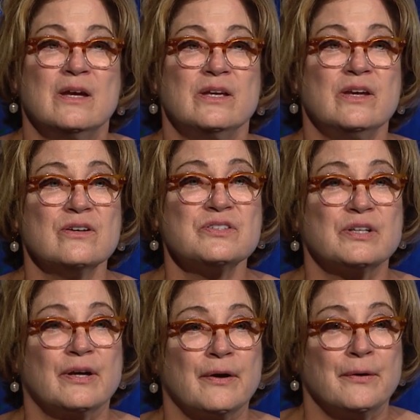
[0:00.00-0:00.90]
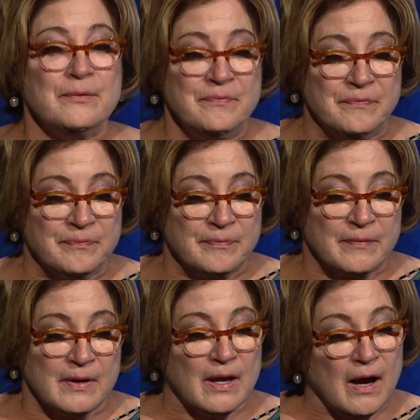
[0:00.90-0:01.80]
Years ago,
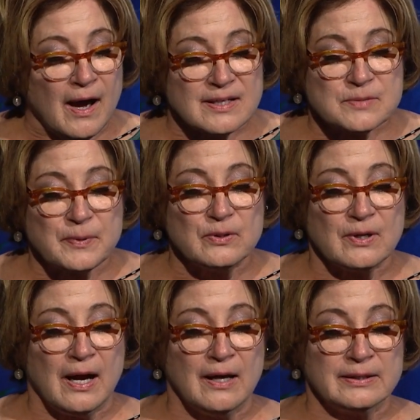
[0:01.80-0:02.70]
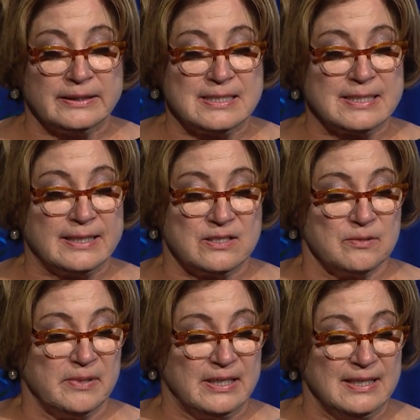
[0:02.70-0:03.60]
a hospital colleague said to
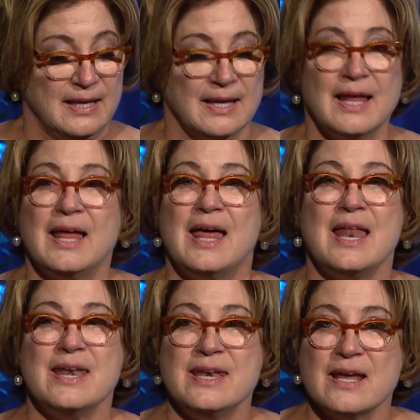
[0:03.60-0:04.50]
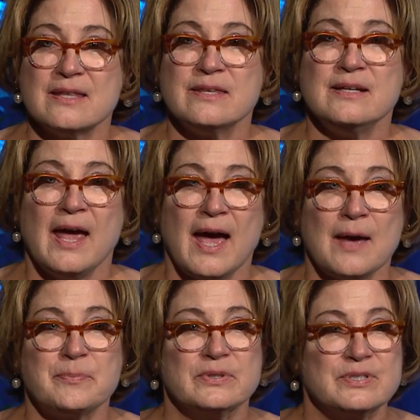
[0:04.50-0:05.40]
me, "Nothing
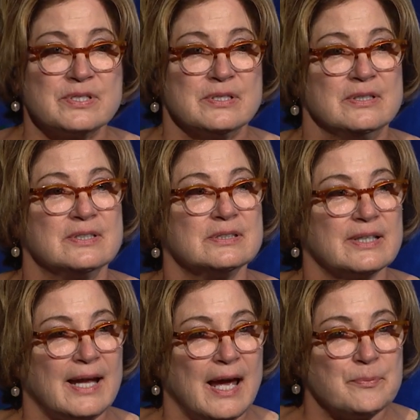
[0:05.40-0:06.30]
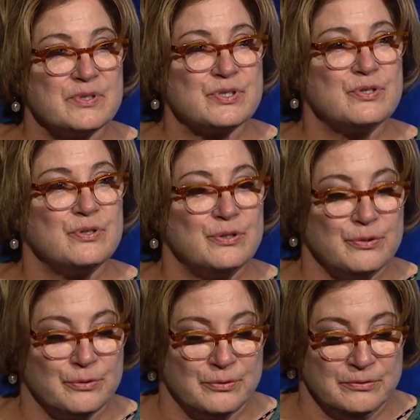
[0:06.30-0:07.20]
happens till it happens to
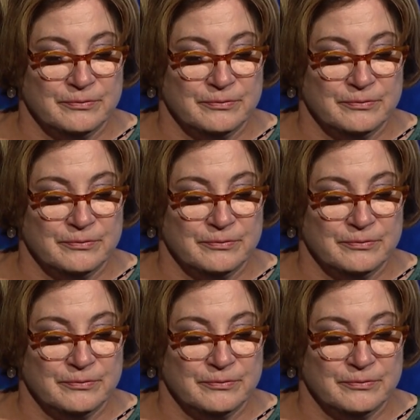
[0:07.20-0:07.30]
you."